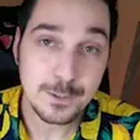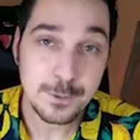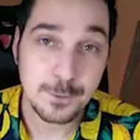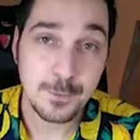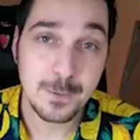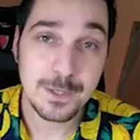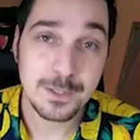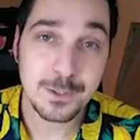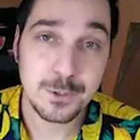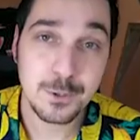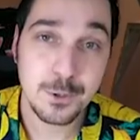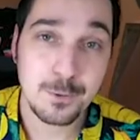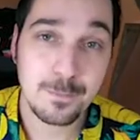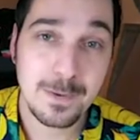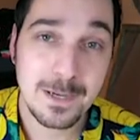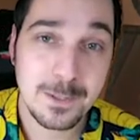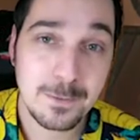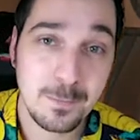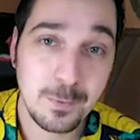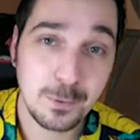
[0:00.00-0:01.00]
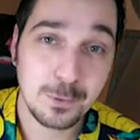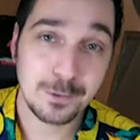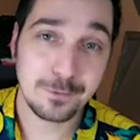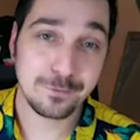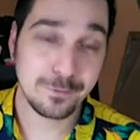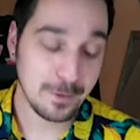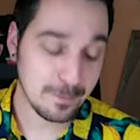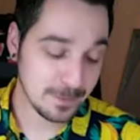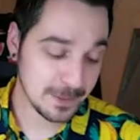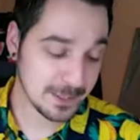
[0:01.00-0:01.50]
So what is your best pull
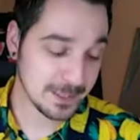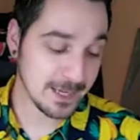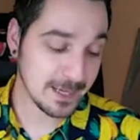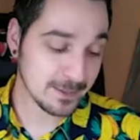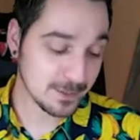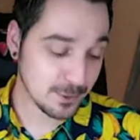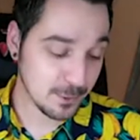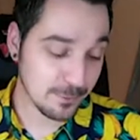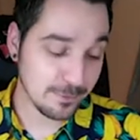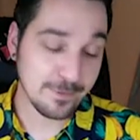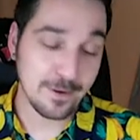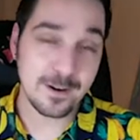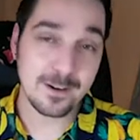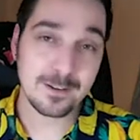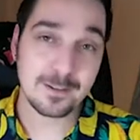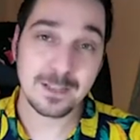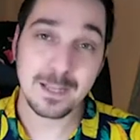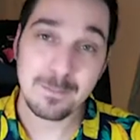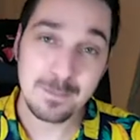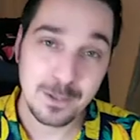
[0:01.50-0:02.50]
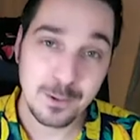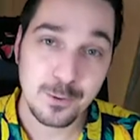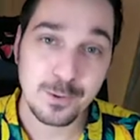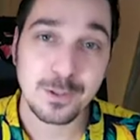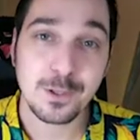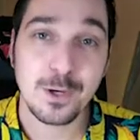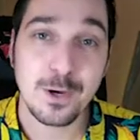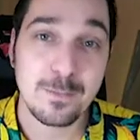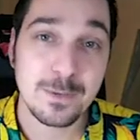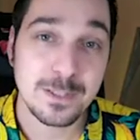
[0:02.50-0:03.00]
from the set so far? Let me know in
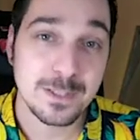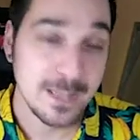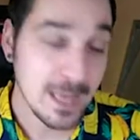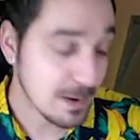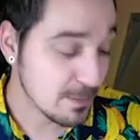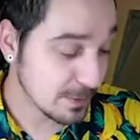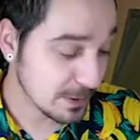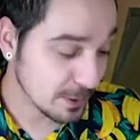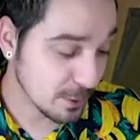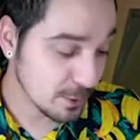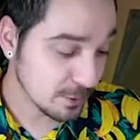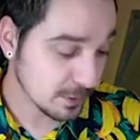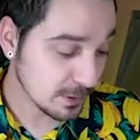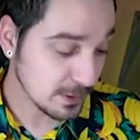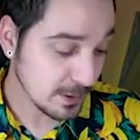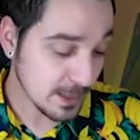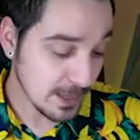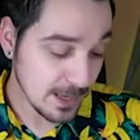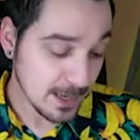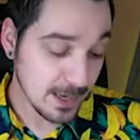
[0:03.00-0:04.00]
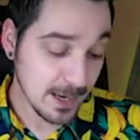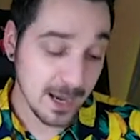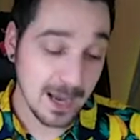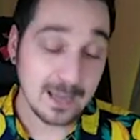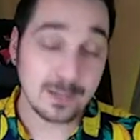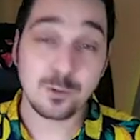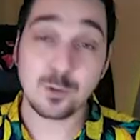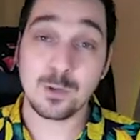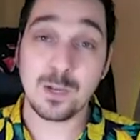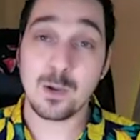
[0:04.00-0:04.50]
the comments down below.
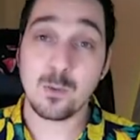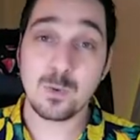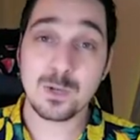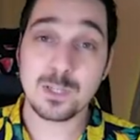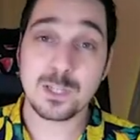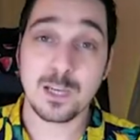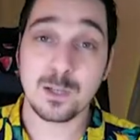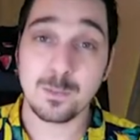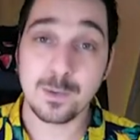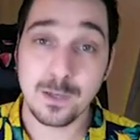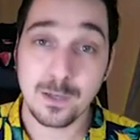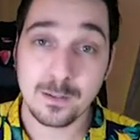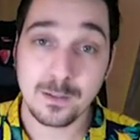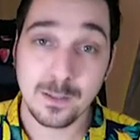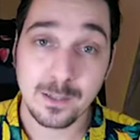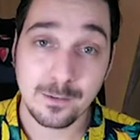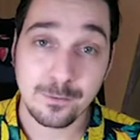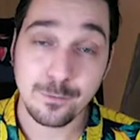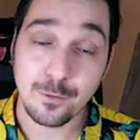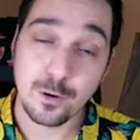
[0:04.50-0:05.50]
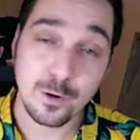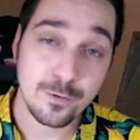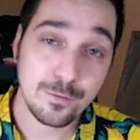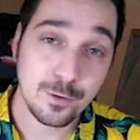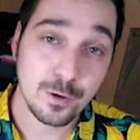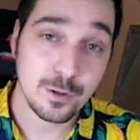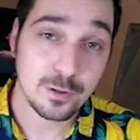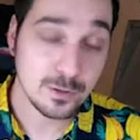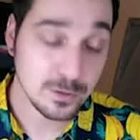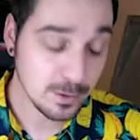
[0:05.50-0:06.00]
Uh, today we shall be hunting for, of
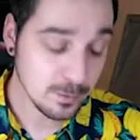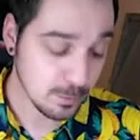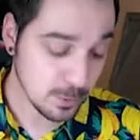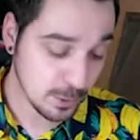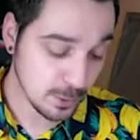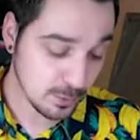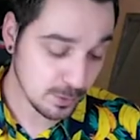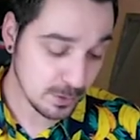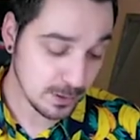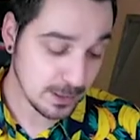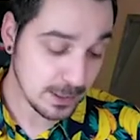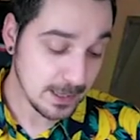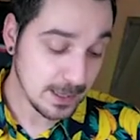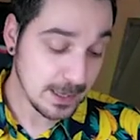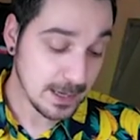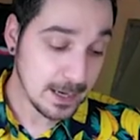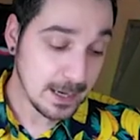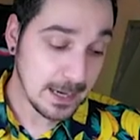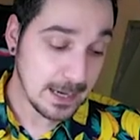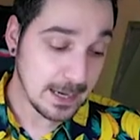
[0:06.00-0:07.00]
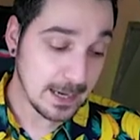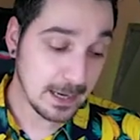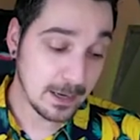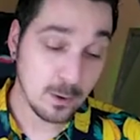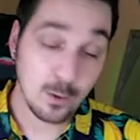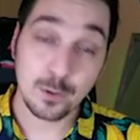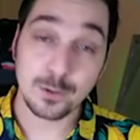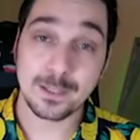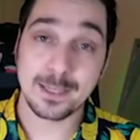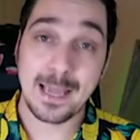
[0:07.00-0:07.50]
course, the Mew uh,
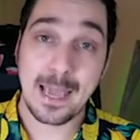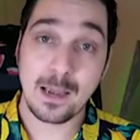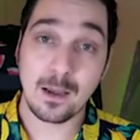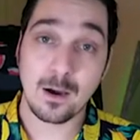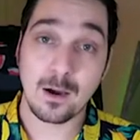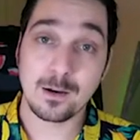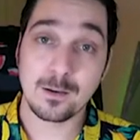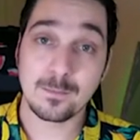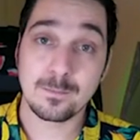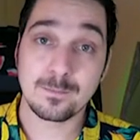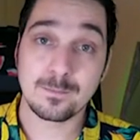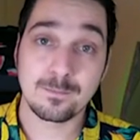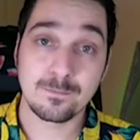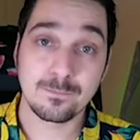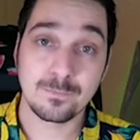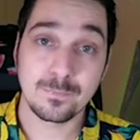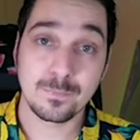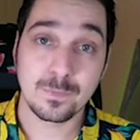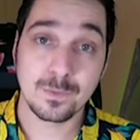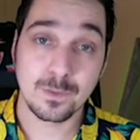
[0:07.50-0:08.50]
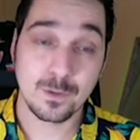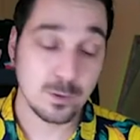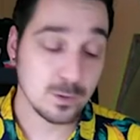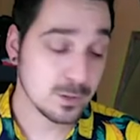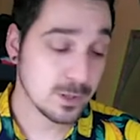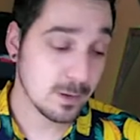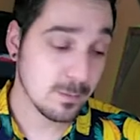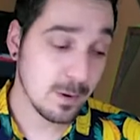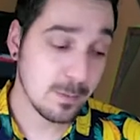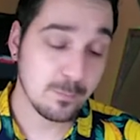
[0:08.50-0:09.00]
or the Gengar.
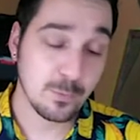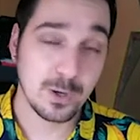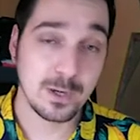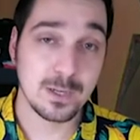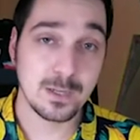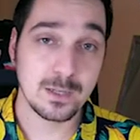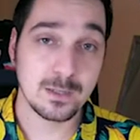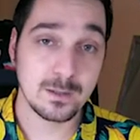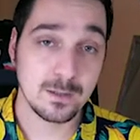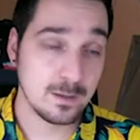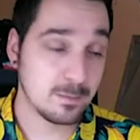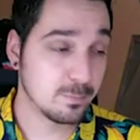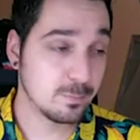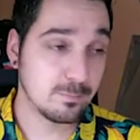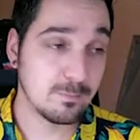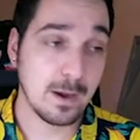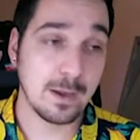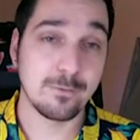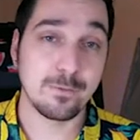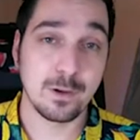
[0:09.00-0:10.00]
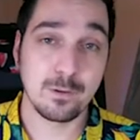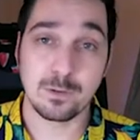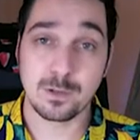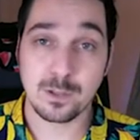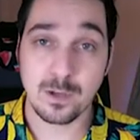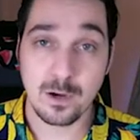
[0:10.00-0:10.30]
Those are my, pretty, my favorite